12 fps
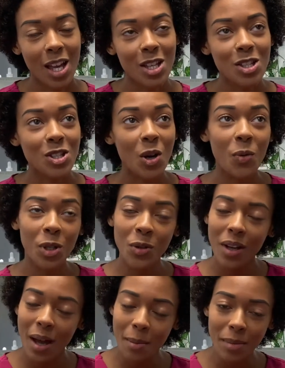So when you
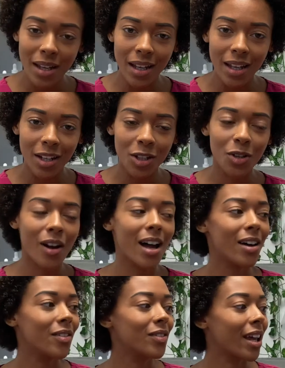come in, you'll
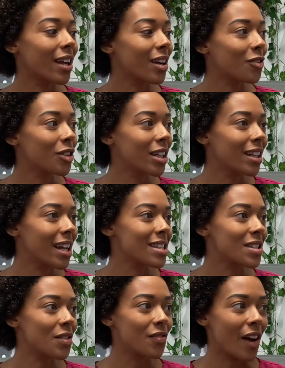have like a really nice
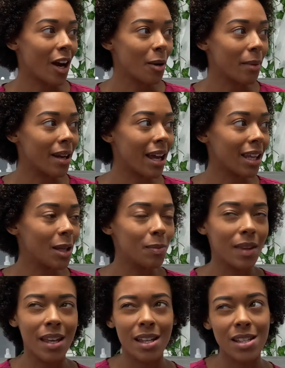environment. I keep
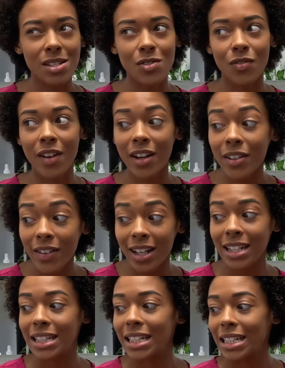things very, very
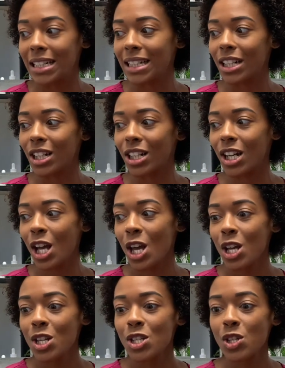clean in here.
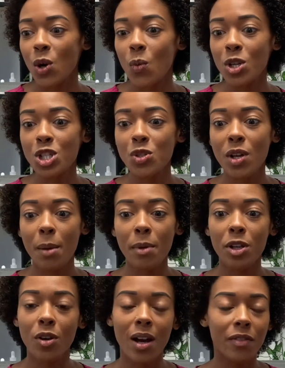So once you come
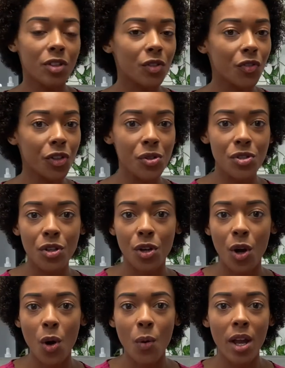in, you'll have a diffuser
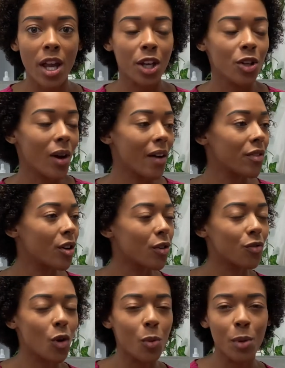going, you'll have the
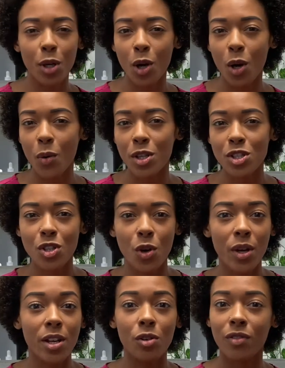aroma going, so
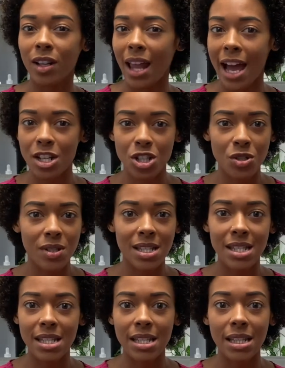it'll relax you
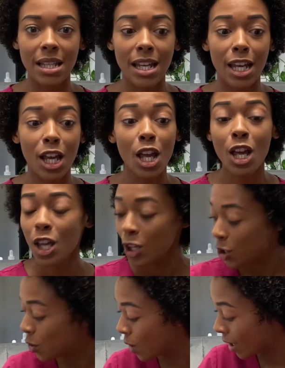instantly.
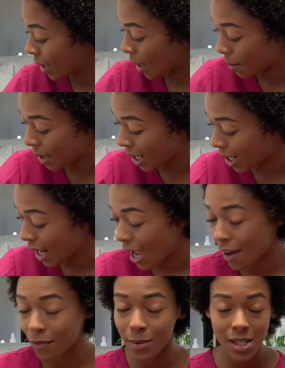You can come in. I
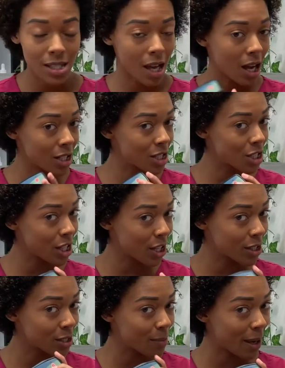have massage
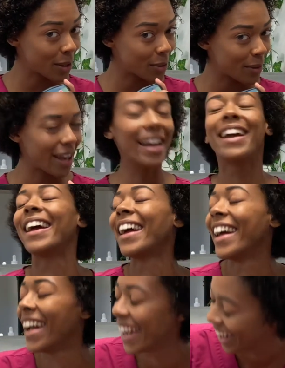chairs, by the way.
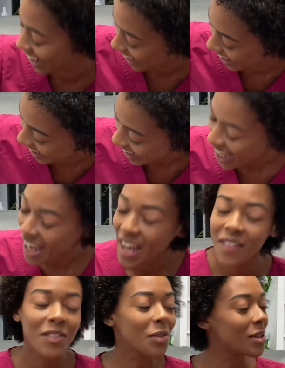
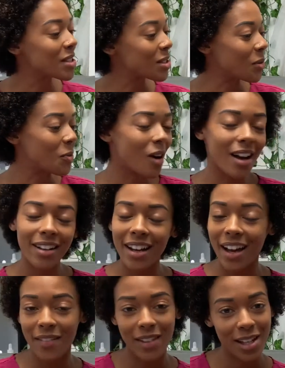If you want some wine, I
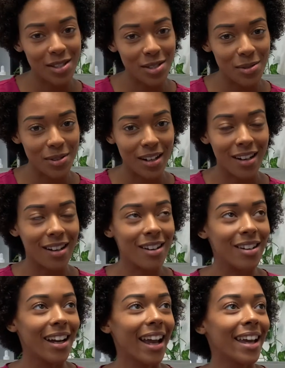have that too,
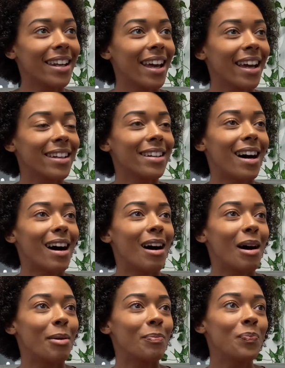girl. And
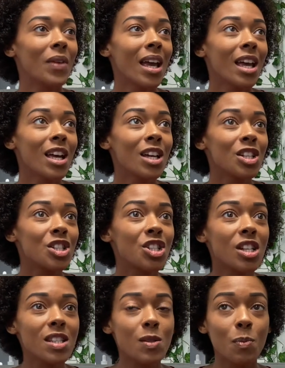then
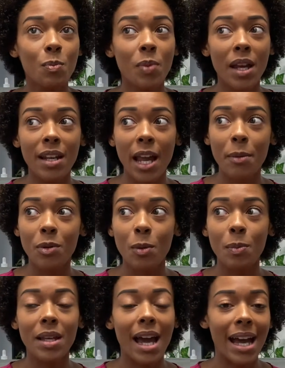just being able to
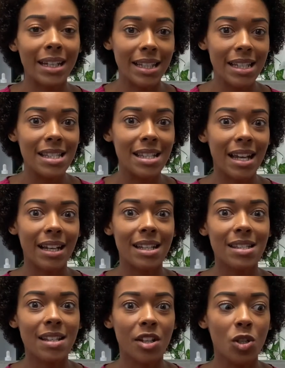be at ease. Like I
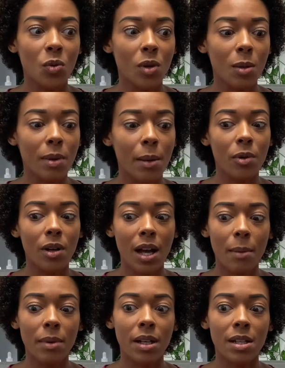said, you want to be
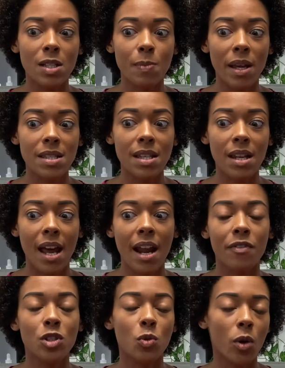come in a space and not
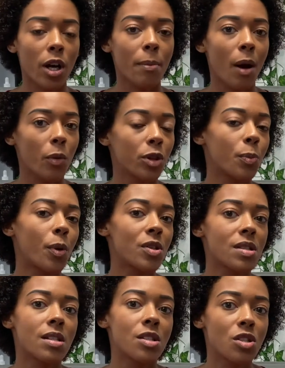have to worry about what the
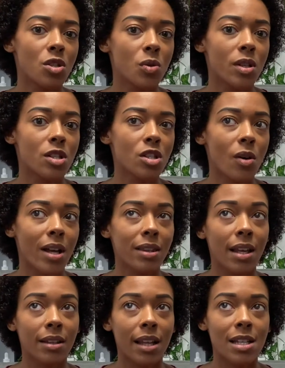person is doing. So I
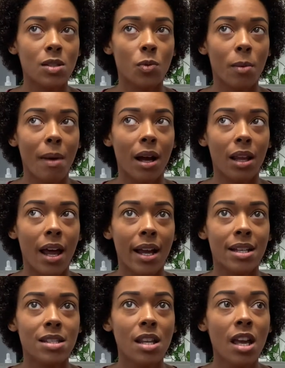think that's where my
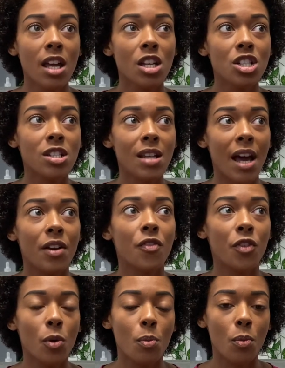clients just kind of
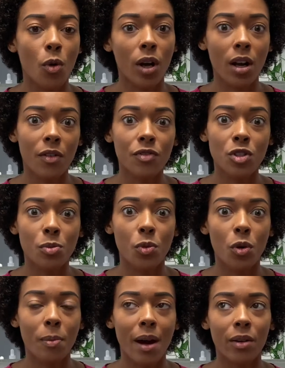feel more
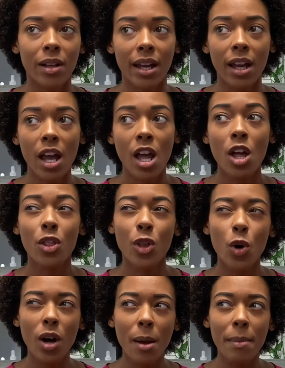comfortable about. Like,
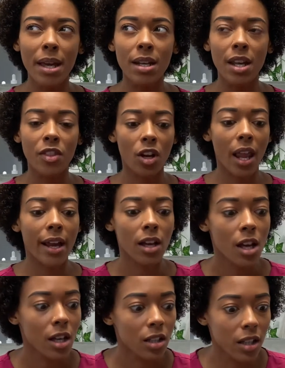they'll come in and they're like
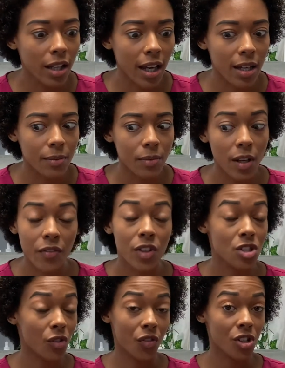looking, if
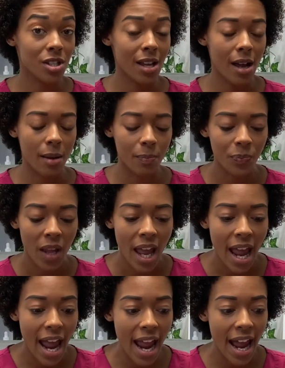it's your first time,
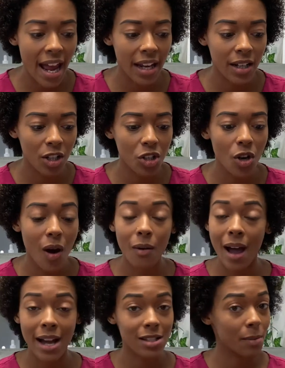and you know, I'll
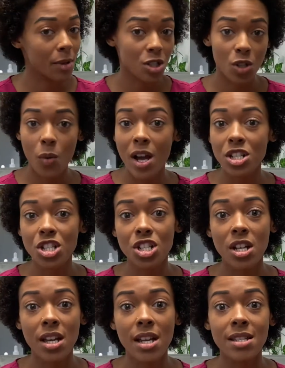ask a bunch of
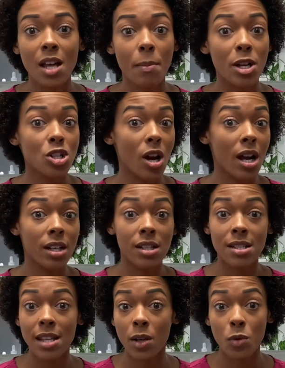questions. I'll make sure I
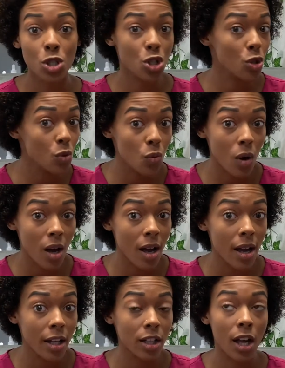understand what you
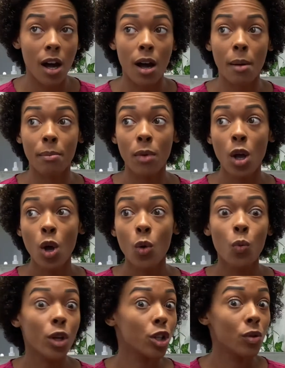want,
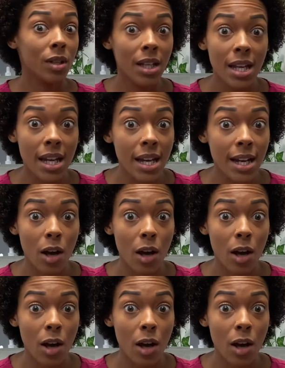what you need.